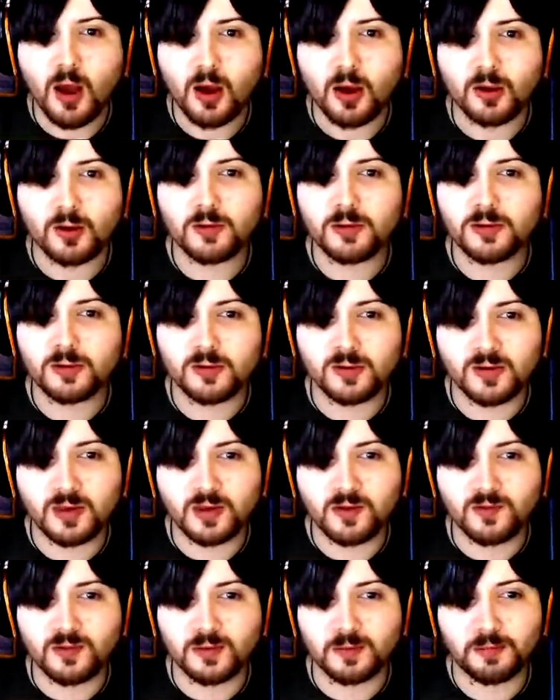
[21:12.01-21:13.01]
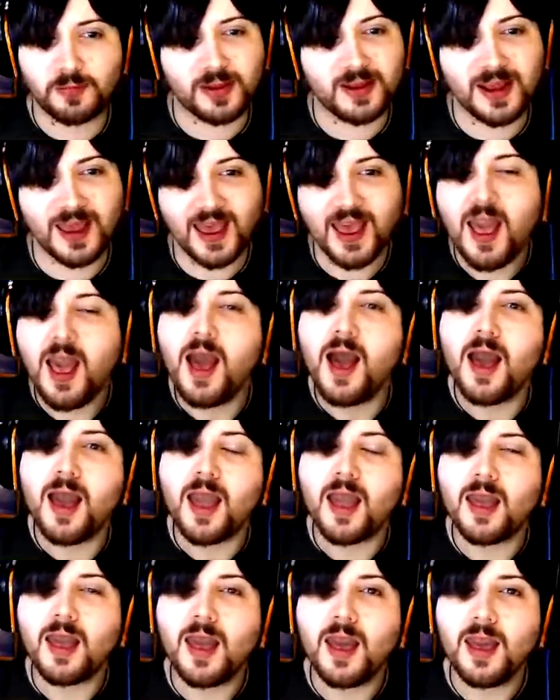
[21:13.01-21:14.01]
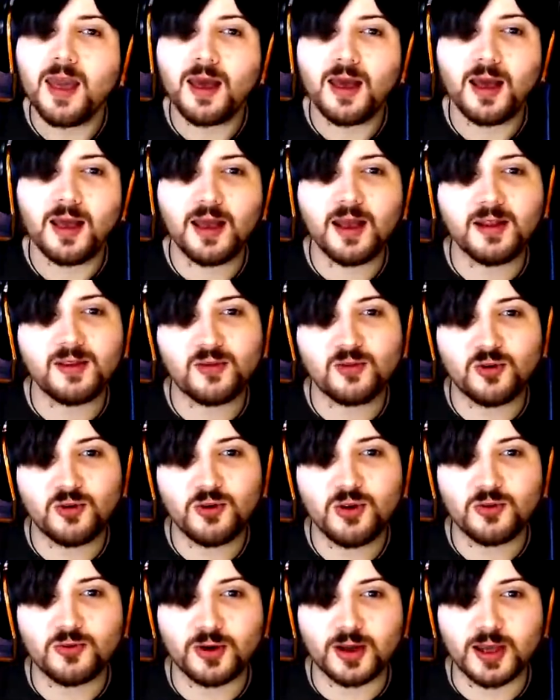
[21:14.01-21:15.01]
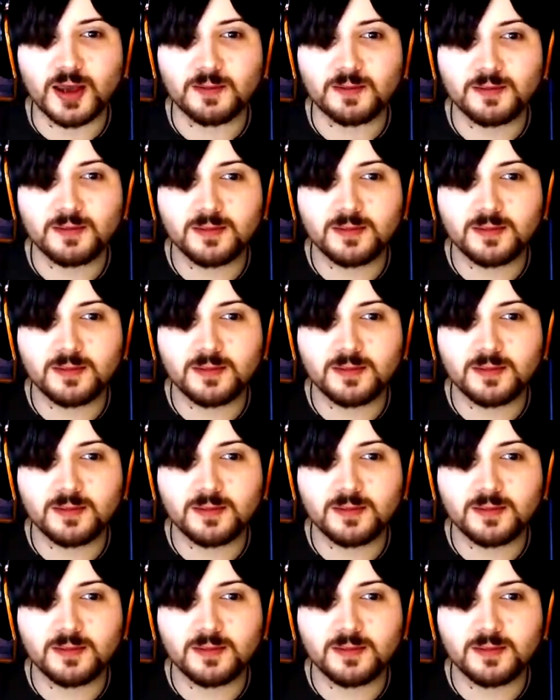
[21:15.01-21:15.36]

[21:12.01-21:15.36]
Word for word: Also safer, but hey, hey, it's true, right?